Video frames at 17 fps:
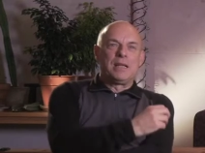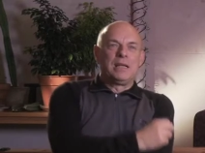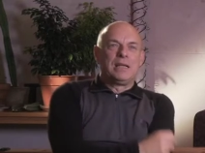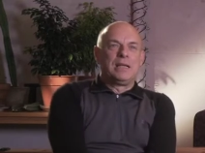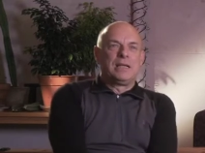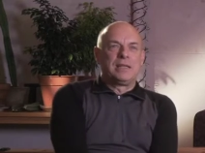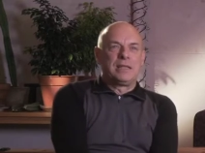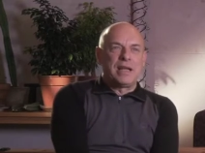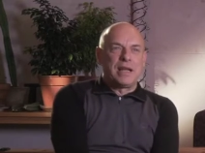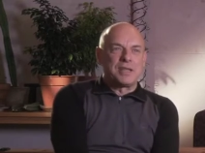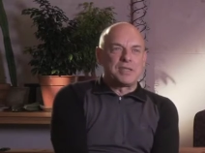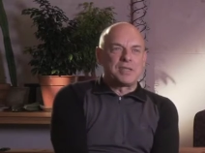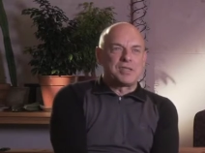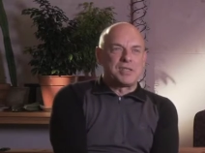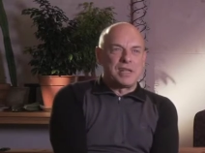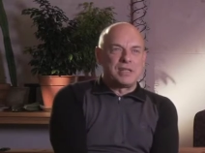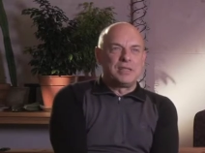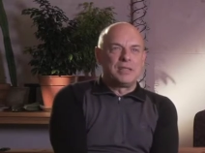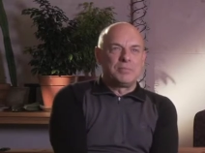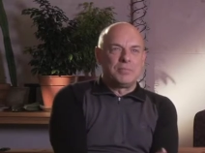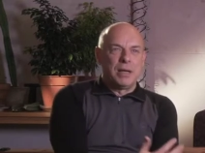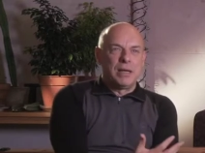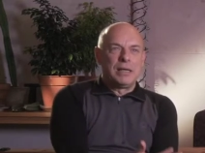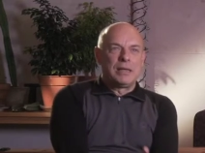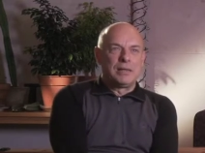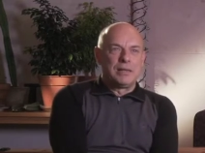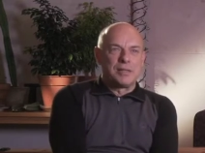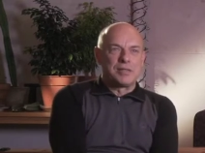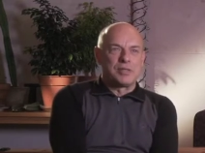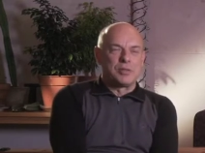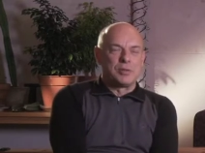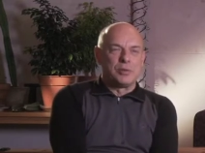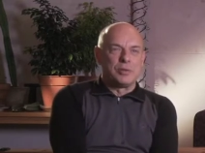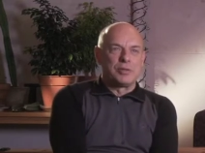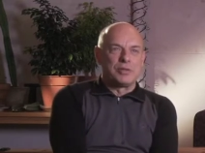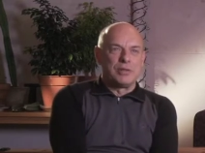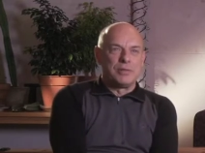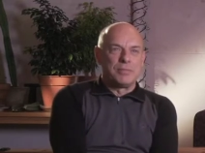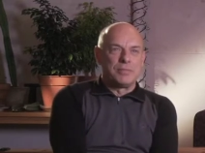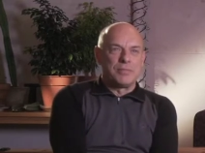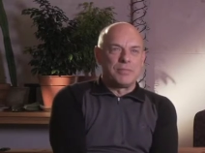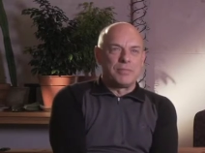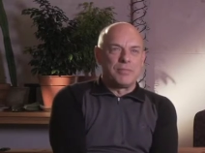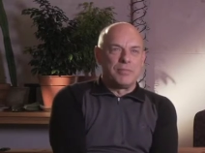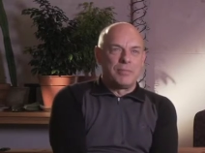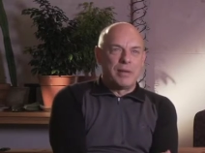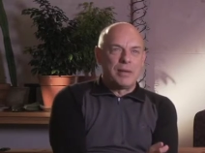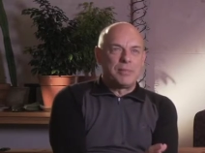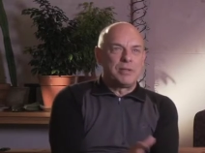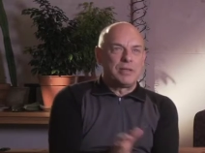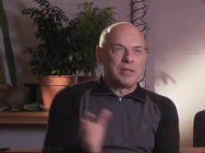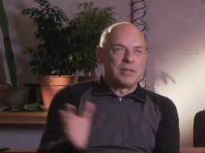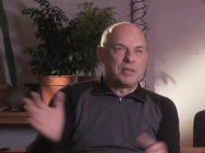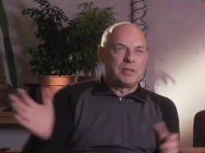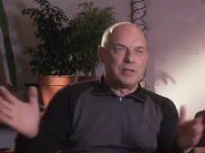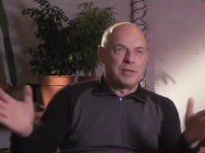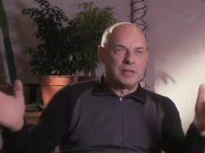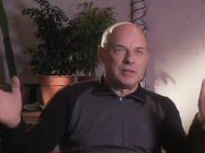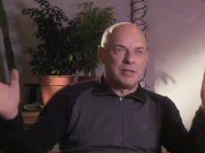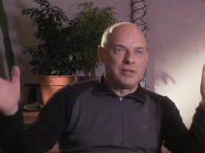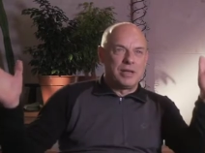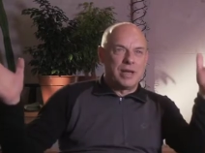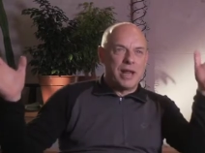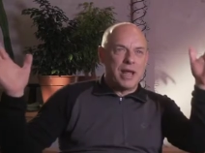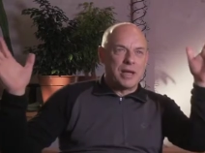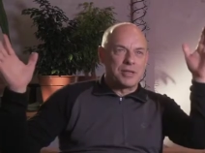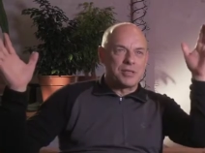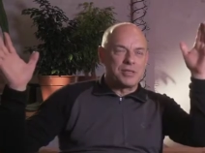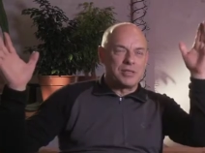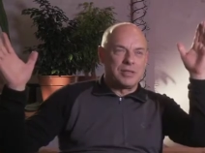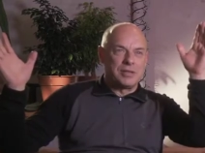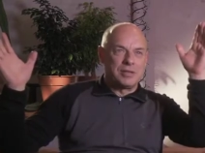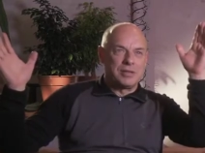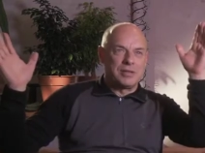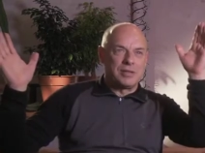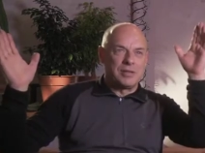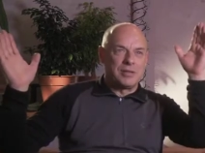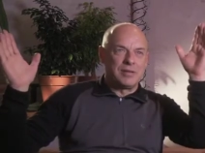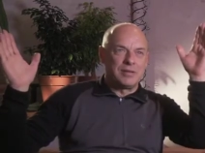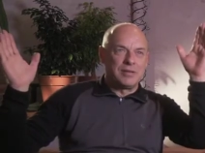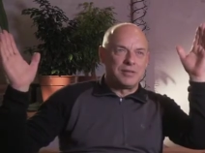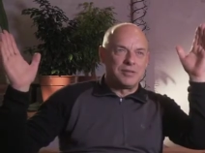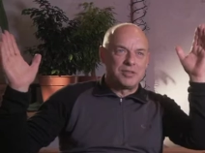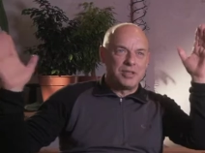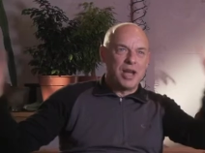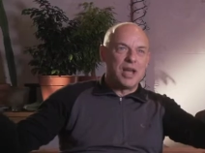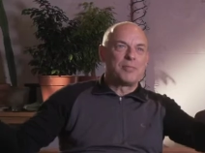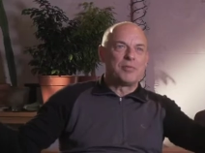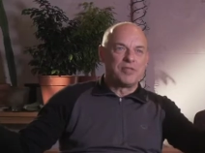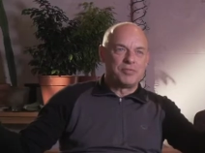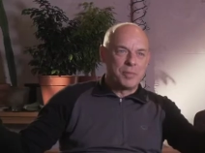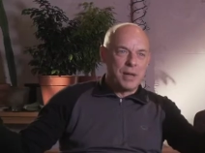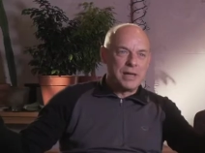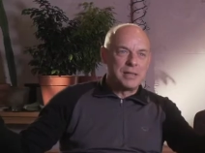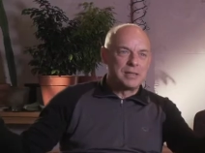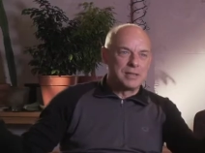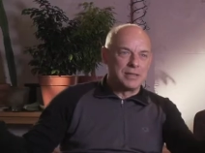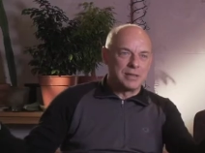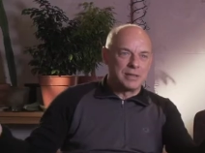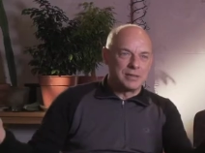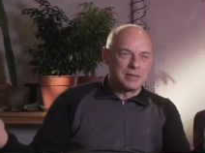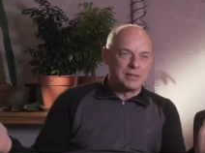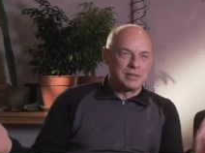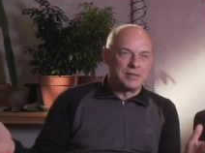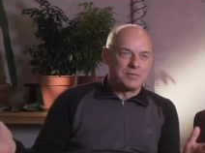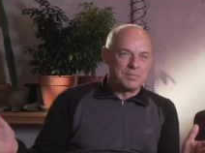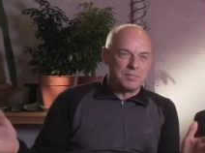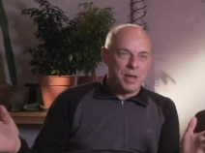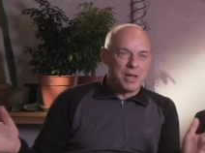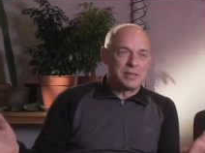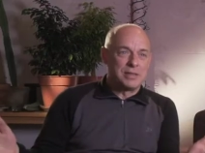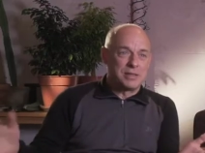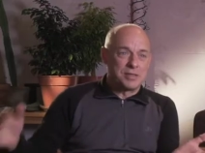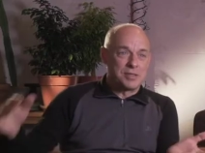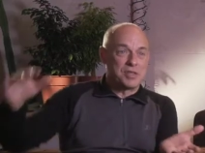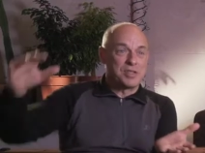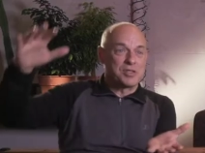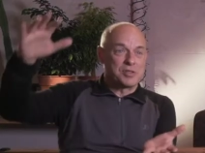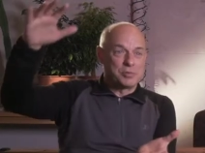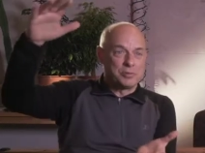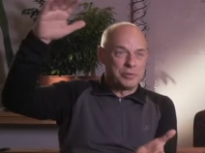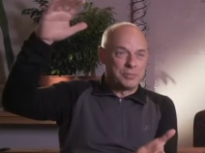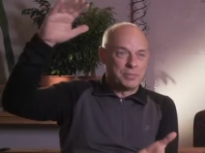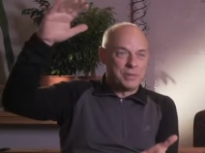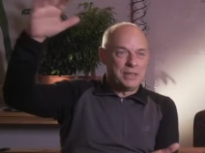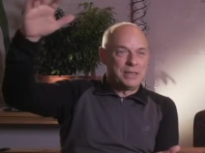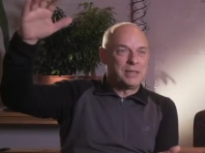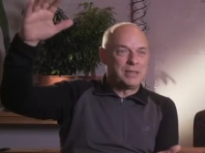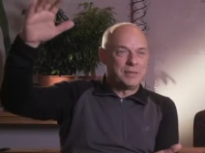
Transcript: And that set in mind this thought that maybe the next type of painting that might exist would be